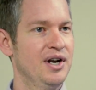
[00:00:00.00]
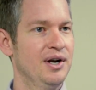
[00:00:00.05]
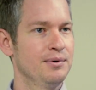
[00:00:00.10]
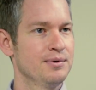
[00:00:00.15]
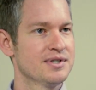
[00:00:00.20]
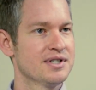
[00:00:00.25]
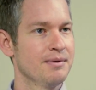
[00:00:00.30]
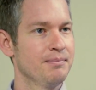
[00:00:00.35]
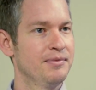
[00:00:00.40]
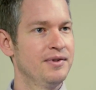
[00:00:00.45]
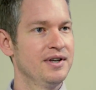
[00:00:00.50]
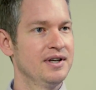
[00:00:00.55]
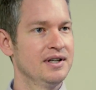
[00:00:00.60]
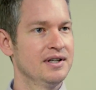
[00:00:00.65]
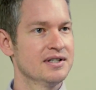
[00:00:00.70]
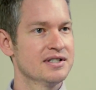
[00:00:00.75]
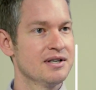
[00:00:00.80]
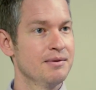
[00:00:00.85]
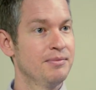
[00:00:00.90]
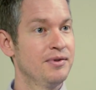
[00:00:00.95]

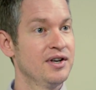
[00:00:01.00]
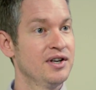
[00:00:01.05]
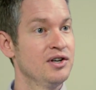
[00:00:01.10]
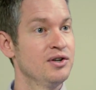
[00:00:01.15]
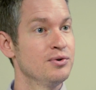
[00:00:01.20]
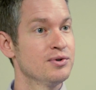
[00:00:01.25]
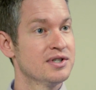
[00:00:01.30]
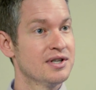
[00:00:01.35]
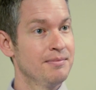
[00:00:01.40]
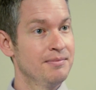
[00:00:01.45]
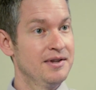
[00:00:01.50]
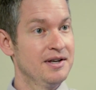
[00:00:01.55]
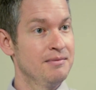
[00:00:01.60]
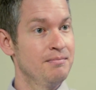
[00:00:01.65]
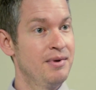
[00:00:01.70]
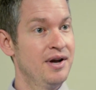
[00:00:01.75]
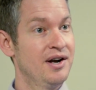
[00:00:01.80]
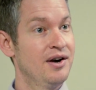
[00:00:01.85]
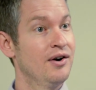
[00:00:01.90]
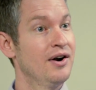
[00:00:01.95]
something new,
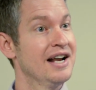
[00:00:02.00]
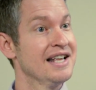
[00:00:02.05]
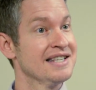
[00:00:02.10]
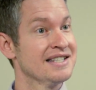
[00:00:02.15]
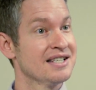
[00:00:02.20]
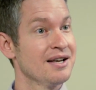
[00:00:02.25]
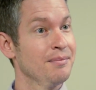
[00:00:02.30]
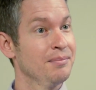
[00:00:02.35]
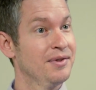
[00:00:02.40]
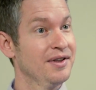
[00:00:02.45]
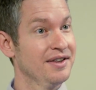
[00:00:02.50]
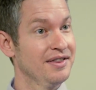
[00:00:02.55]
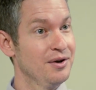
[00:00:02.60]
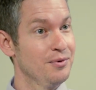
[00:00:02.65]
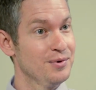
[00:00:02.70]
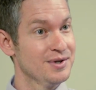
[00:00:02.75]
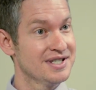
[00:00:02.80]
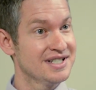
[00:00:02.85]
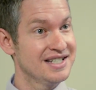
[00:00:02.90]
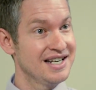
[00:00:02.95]
something better, and something
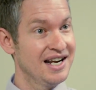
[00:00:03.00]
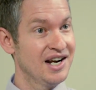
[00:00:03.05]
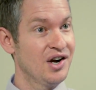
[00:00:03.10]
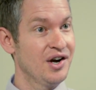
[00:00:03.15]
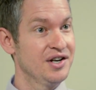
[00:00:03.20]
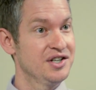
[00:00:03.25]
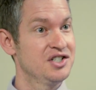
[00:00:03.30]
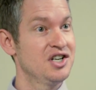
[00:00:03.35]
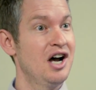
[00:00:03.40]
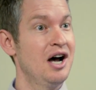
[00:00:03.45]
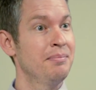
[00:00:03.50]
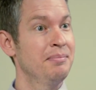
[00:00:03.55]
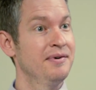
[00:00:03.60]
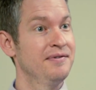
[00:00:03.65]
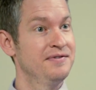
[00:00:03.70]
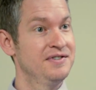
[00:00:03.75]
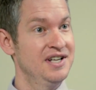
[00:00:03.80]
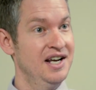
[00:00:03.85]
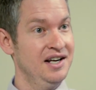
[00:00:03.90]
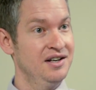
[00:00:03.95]
that was staying on top
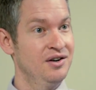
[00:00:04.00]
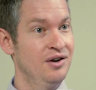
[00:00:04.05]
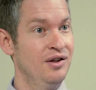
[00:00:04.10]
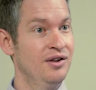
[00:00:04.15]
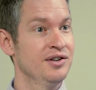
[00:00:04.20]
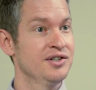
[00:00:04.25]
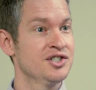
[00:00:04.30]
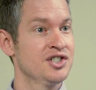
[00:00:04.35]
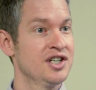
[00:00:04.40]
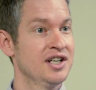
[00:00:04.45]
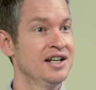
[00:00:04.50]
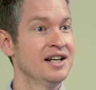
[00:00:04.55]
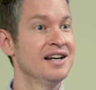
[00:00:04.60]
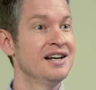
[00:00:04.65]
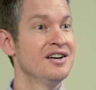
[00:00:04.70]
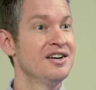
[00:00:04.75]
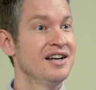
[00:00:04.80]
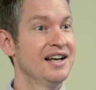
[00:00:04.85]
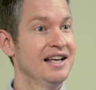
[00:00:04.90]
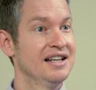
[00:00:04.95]
of technology
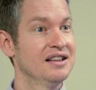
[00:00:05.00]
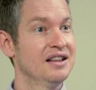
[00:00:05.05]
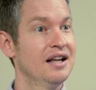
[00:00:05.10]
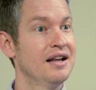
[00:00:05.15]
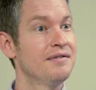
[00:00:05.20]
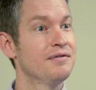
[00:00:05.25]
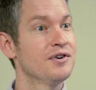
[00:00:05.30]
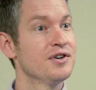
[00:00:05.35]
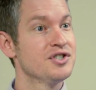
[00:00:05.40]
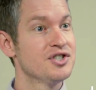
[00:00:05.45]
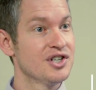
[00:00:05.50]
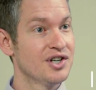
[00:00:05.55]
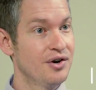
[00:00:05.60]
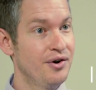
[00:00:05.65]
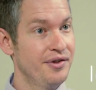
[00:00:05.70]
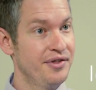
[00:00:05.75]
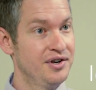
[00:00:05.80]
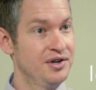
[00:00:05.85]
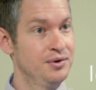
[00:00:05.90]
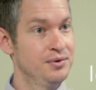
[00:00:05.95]
and leveraging
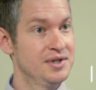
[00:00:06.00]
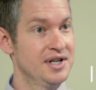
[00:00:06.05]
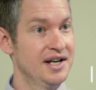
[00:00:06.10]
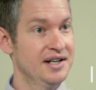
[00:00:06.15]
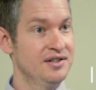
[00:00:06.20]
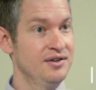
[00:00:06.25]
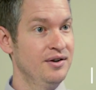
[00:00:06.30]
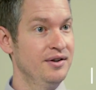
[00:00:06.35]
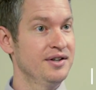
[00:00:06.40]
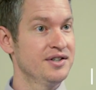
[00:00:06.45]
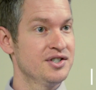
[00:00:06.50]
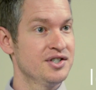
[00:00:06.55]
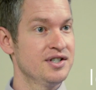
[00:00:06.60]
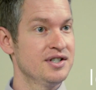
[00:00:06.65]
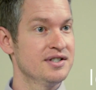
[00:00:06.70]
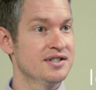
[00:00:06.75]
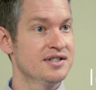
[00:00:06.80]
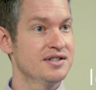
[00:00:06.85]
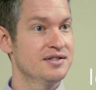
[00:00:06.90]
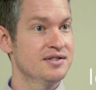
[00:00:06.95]
all the new
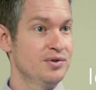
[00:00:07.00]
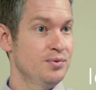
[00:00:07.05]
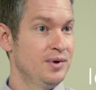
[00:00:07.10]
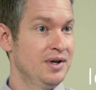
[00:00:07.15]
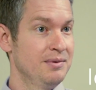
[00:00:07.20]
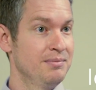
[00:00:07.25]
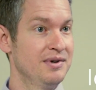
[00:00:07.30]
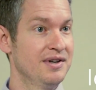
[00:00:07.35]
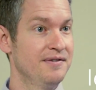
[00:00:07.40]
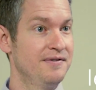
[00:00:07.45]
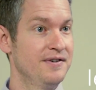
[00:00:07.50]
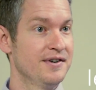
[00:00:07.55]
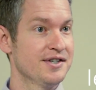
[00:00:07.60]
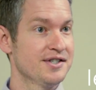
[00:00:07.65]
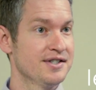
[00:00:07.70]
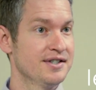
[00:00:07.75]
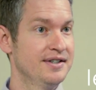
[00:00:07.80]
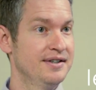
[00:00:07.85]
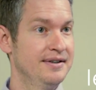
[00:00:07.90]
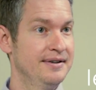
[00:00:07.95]
technologies so we could be
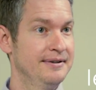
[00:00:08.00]
efficient.